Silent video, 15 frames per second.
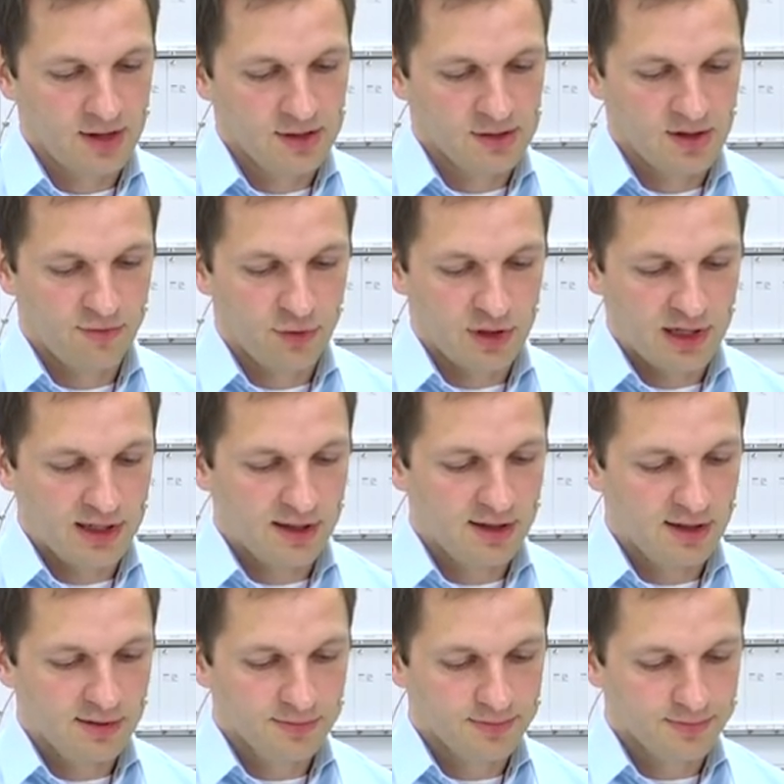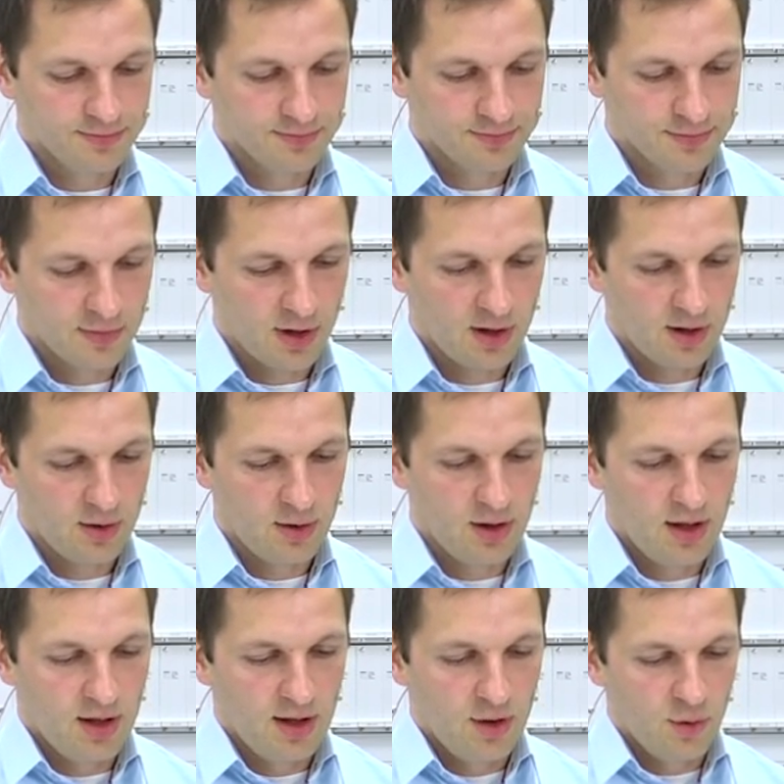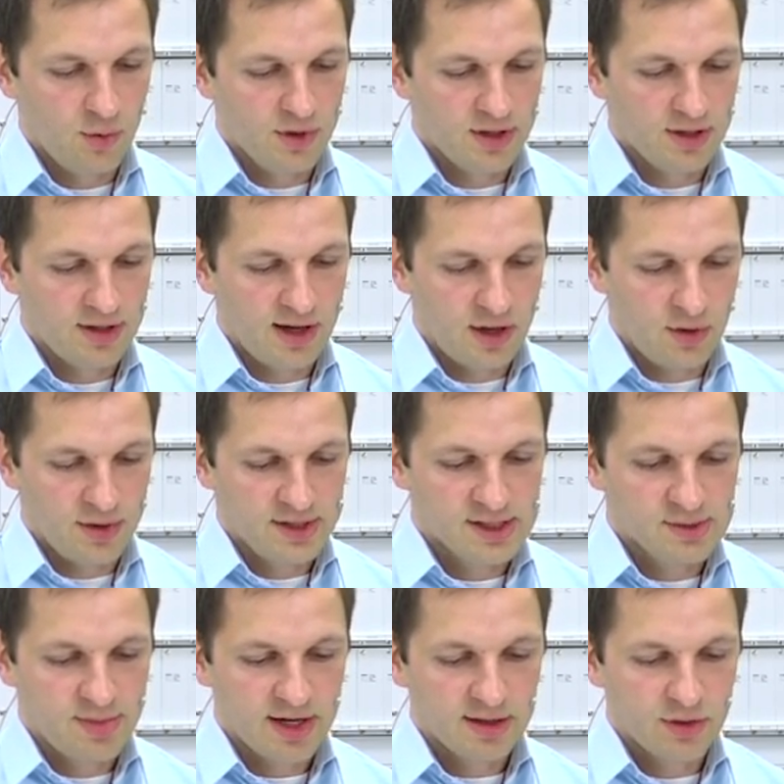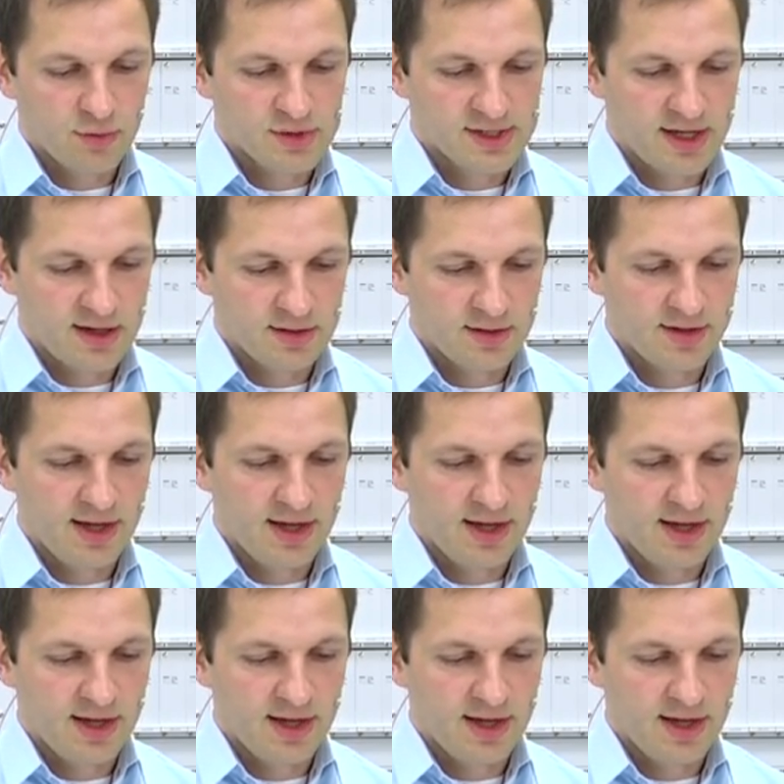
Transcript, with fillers: So if we click here, we can now inspect the result,